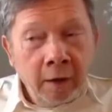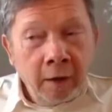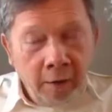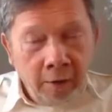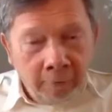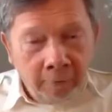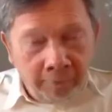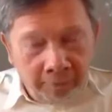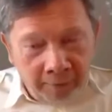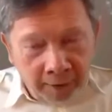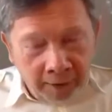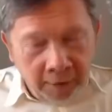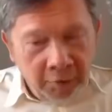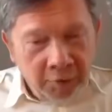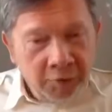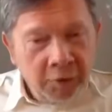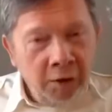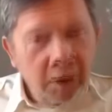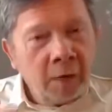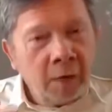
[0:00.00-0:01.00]

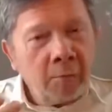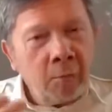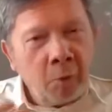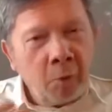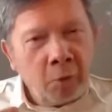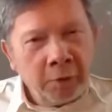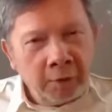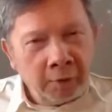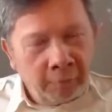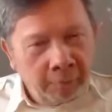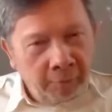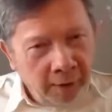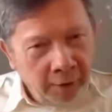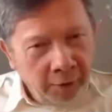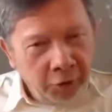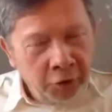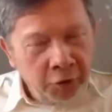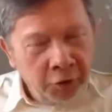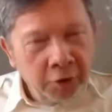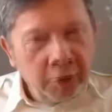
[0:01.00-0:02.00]
affects the harmonious
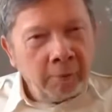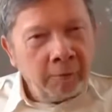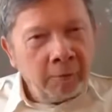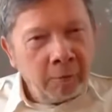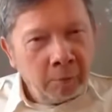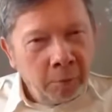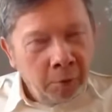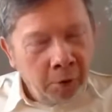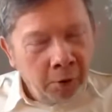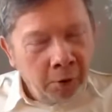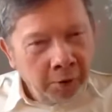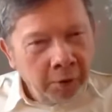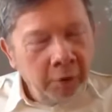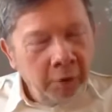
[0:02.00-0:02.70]
functioning of the body,